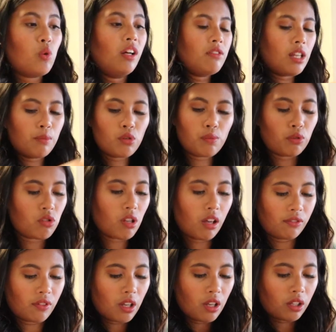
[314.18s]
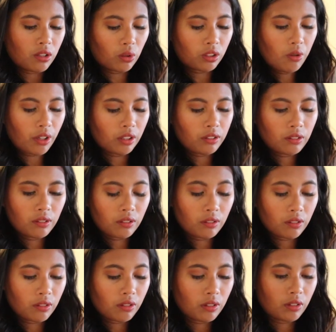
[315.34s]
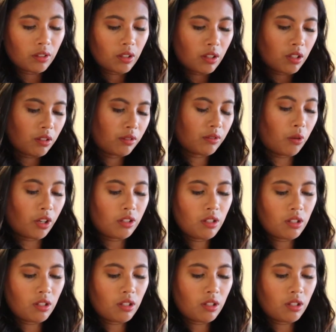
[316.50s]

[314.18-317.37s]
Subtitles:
tablespoons of canola oil. 1, 2, 3,